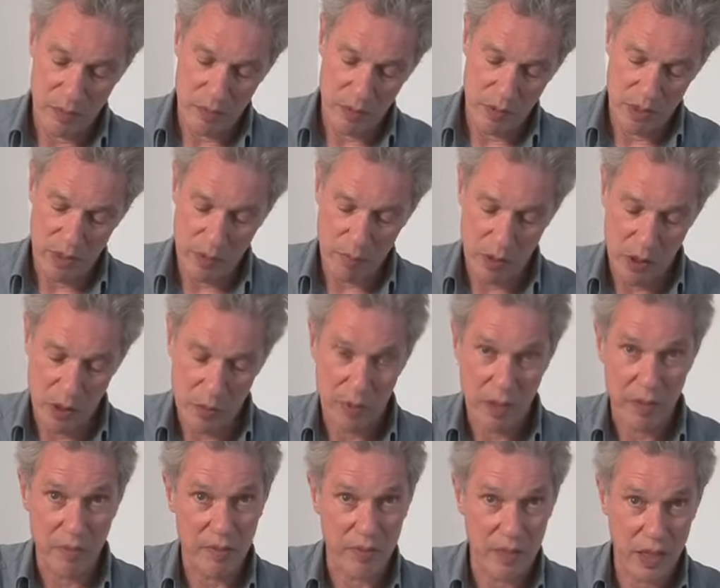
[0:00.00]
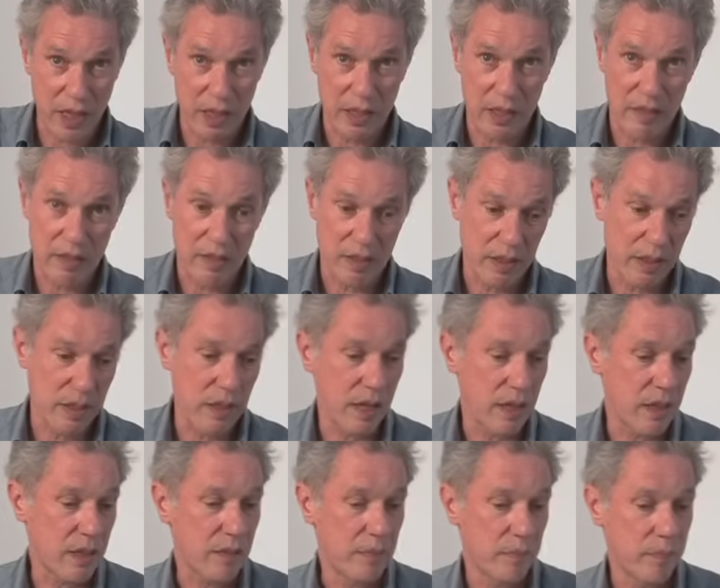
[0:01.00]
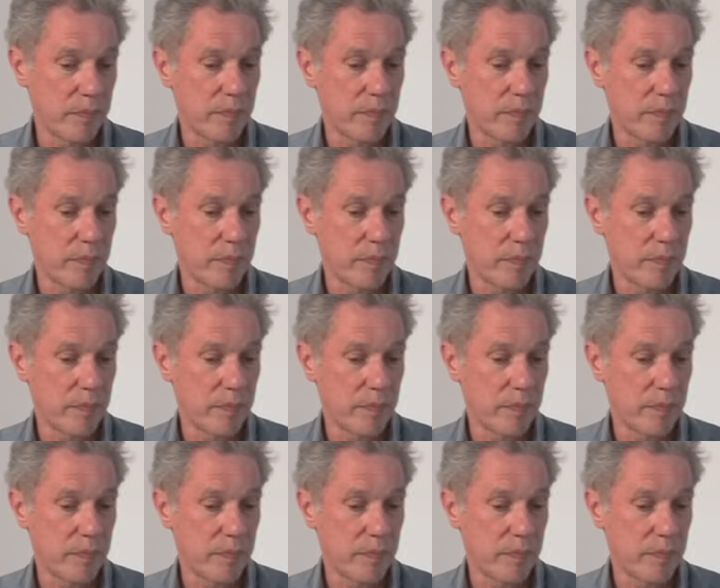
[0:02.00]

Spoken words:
with the pop-up stuck into the gully.